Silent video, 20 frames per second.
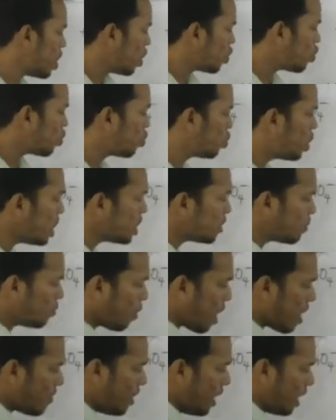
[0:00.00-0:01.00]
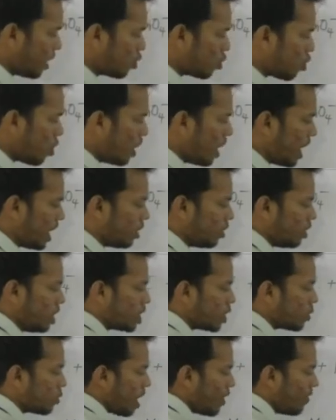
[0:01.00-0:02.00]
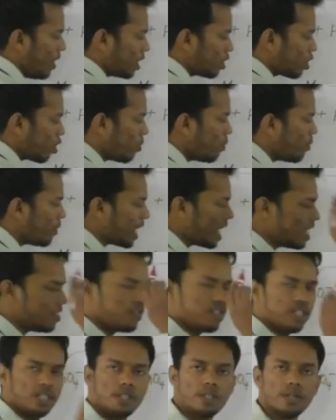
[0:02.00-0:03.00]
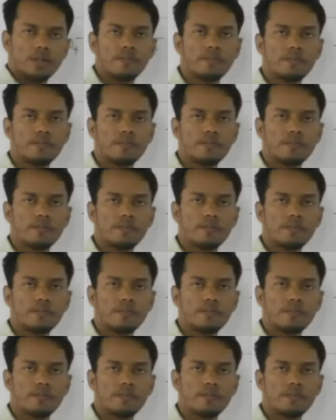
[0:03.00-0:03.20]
So this 5 electron and this 5 electron will be cancelled.